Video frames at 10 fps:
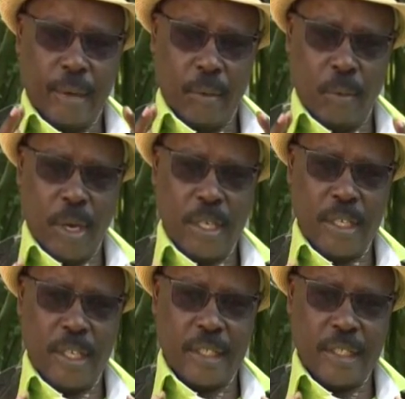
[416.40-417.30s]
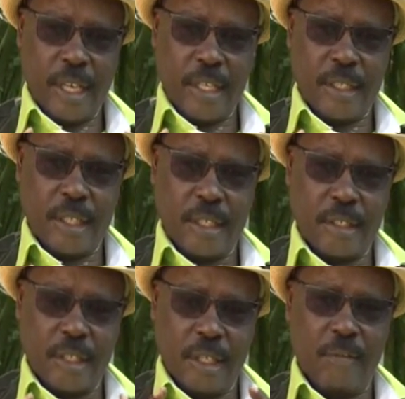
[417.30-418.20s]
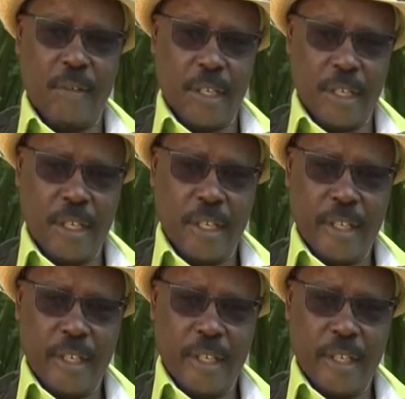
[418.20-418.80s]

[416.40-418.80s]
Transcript: when the tithe is given,